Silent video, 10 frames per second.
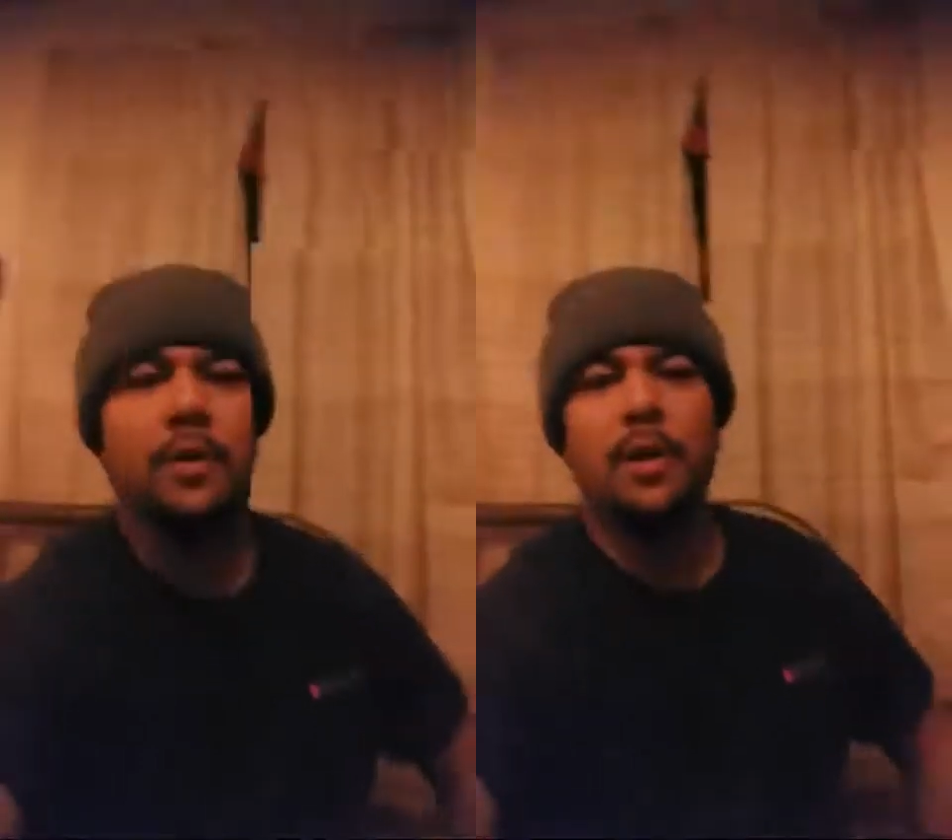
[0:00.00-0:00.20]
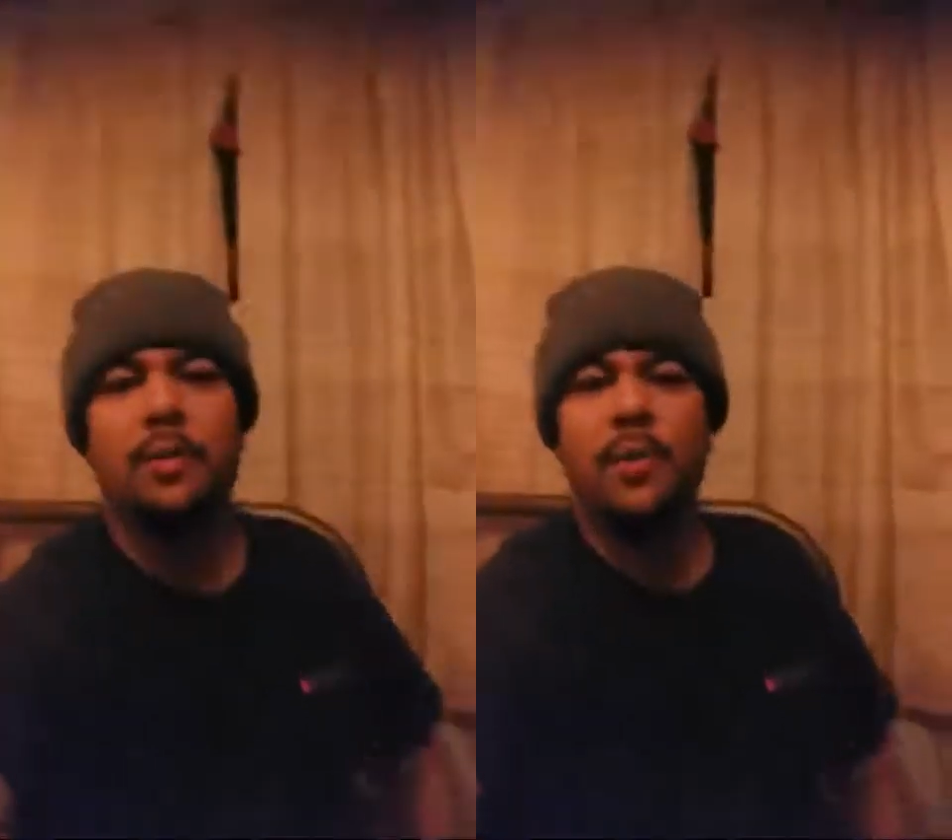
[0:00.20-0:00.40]

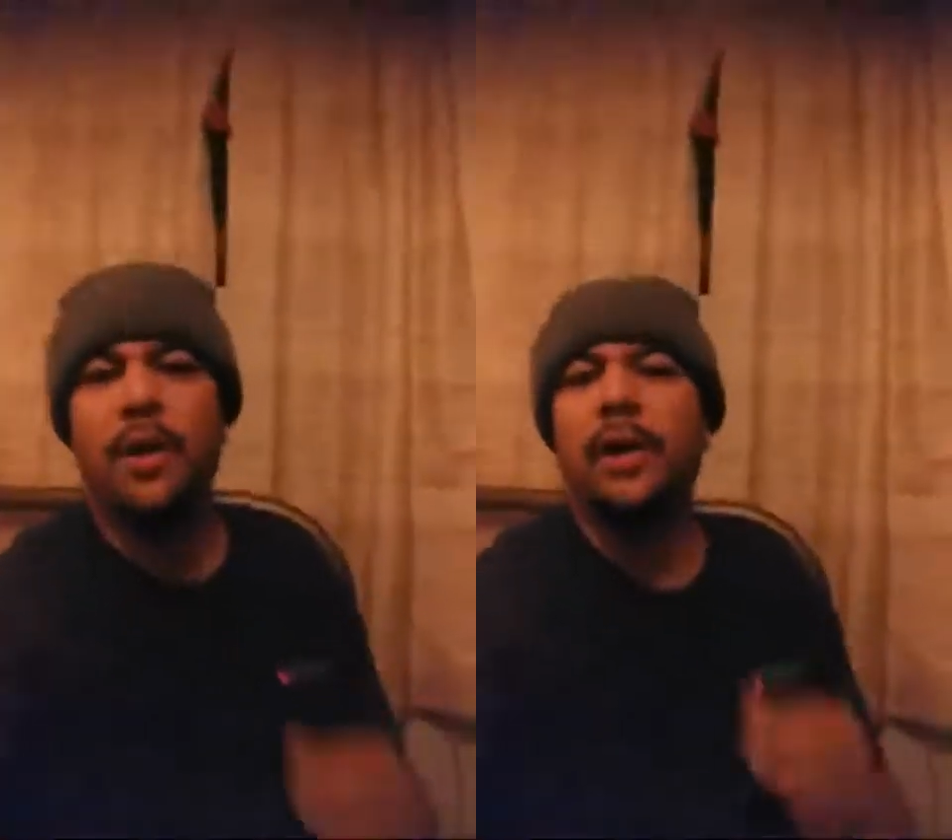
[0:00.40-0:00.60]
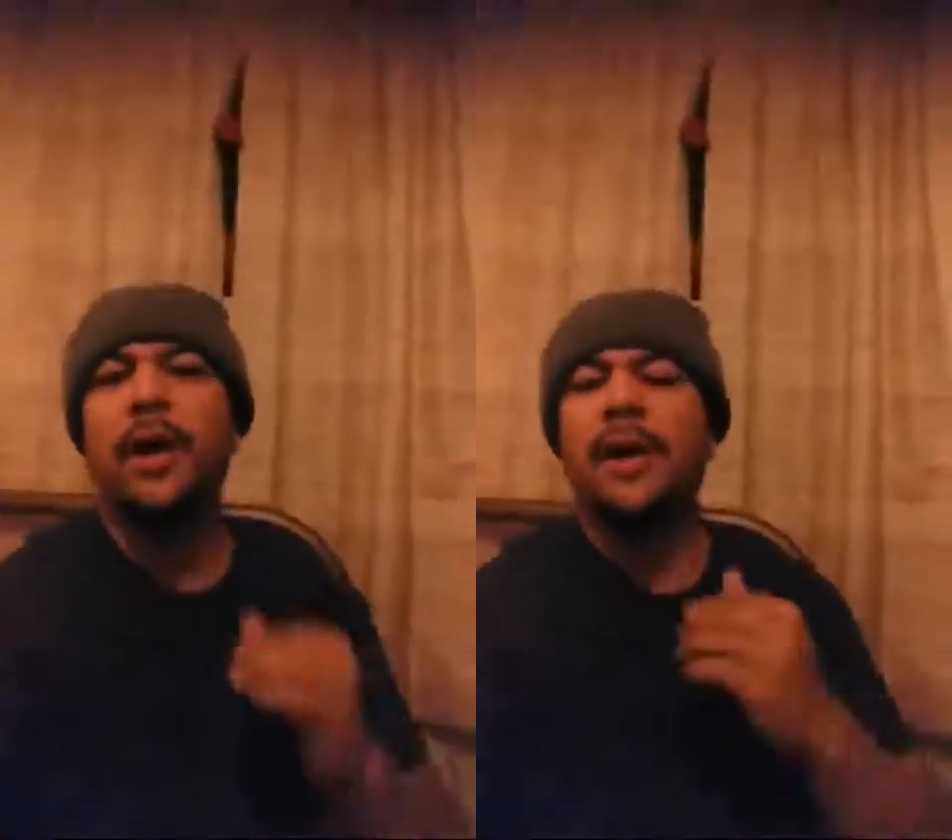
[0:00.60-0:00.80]
I'm ready
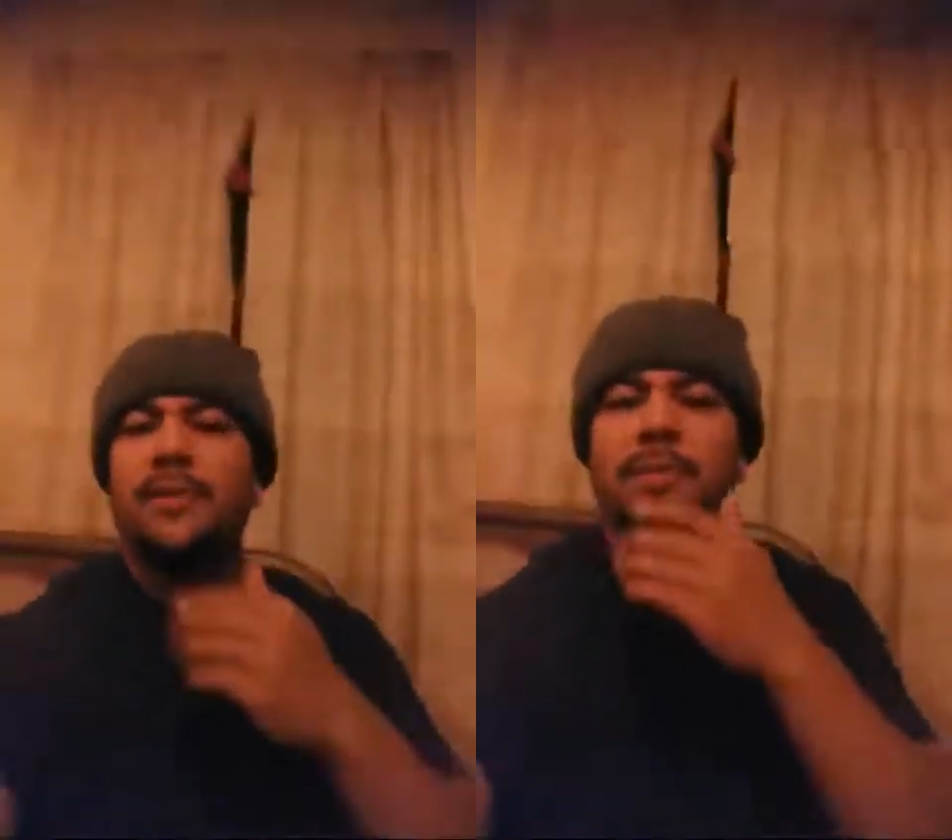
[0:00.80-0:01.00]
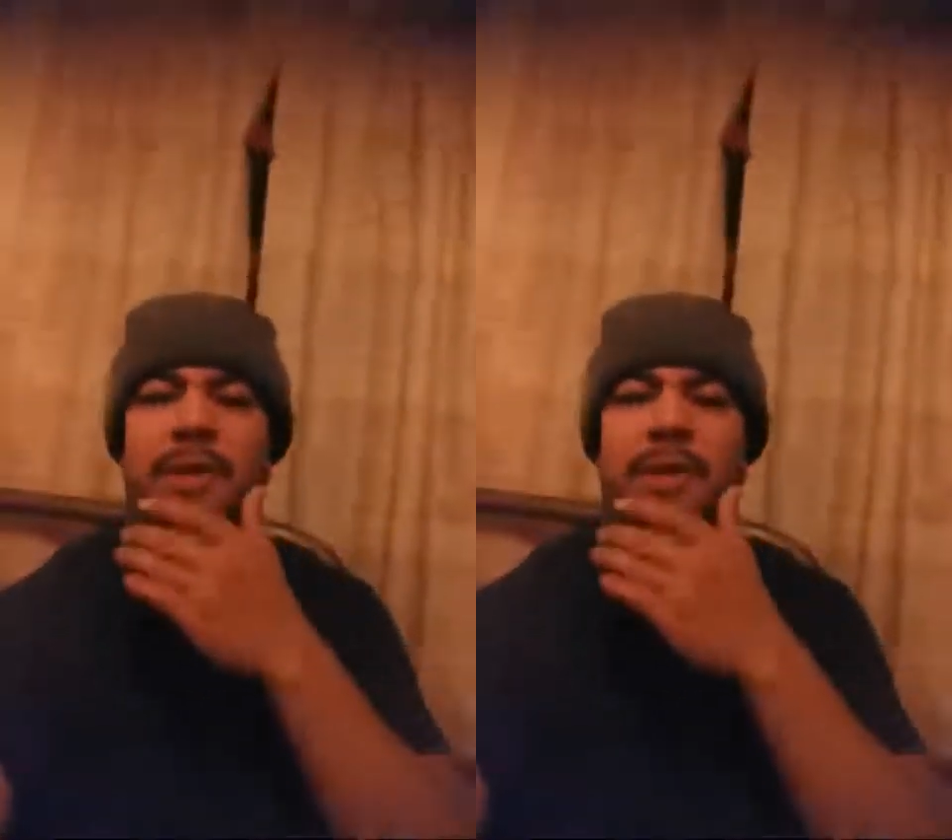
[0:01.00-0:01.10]
to have some